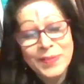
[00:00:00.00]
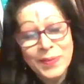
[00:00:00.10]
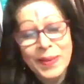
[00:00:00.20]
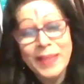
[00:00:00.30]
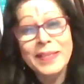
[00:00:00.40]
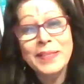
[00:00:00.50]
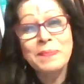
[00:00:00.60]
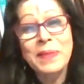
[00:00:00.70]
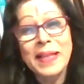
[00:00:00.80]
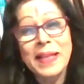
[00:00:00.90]
So let us
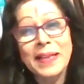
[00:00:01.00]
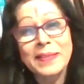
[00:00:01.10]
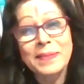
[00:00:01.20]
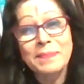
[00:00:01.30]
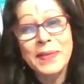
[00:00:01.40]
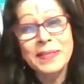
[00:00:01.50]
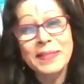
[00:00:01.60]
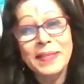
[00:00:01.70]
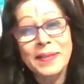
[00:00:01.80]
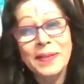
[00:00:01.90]
be that
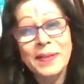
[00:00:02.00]
person